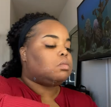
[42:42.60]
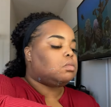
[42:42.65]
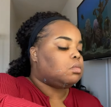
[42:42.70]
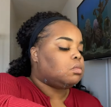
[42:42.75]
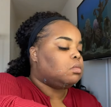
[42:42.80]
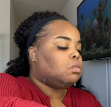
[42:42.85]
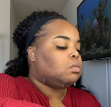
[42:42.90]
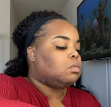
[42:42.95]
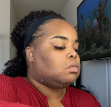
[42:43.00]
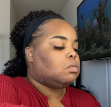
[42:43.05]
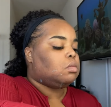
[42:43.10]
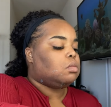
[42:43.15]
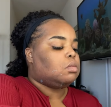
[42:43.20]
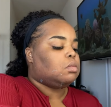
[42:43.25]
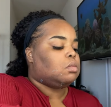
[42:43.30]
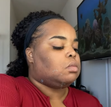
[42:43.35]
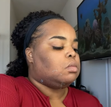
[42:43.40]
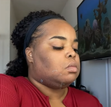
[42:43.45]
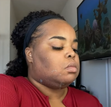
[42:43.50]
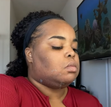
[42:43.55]

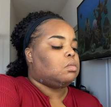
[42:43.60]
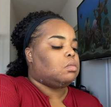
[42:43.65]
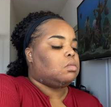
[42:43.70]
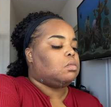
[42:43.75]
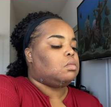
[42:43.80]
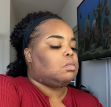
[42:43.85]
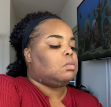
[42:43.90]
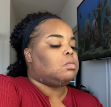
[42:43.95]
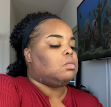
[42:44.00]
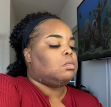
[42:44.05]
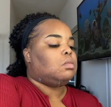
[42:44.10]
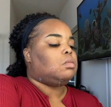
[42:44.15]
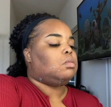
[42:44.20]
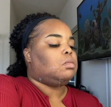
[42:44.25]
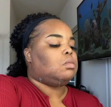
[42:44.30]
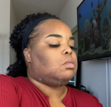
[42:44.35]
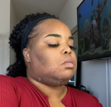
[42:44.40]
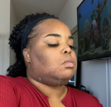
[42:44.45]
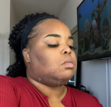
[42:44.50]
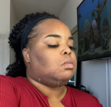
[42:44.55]

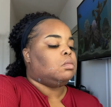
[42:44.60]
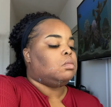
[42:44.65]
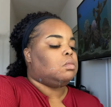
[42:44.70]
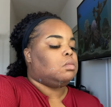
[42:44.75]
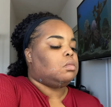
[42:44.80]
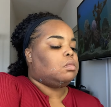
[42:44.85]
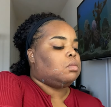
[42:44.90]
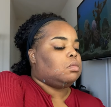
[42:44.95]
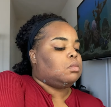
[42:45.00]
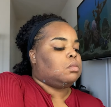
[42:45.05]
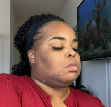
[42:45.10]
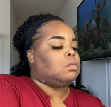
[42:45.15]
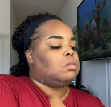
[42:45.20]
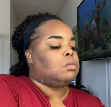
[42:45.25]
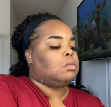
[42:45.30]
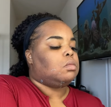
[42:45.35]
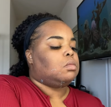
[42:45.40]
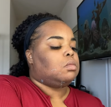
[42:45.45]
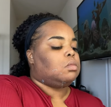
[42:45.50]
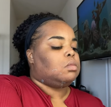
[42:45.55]

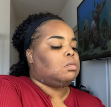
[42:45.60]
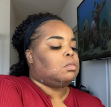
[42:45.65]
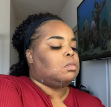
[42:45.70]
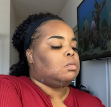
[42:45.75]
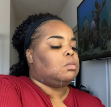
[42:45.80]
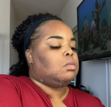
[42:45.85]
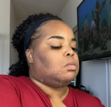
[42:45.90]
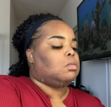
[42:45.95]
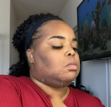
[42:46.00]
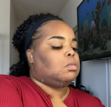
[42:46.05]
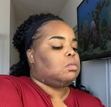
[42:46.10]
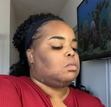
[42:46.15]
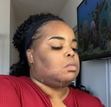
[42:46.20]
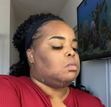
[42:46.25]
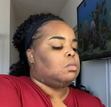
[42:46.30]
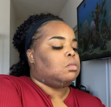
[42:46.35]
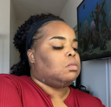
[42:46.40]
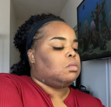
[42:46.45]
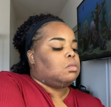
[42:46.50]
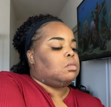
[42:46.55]

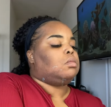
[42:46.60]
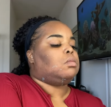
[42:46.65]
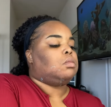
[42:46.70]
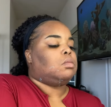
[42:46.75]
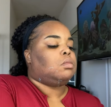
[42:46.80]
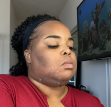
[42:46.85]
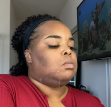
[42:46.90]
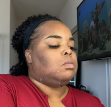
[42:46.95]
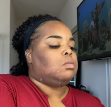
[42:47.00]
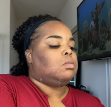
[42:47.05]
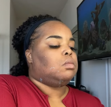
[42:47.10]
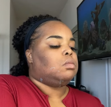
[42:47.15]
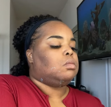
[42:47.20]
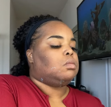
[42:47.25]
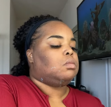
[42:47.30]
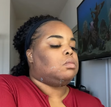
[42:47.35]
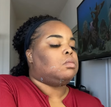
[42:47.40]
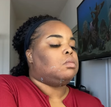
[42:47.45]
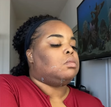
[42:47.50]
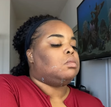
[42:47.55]

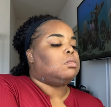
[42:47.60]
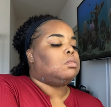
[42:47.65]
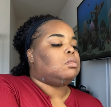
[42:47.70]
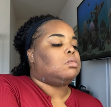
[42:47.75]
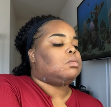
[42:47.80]
Nothing is said.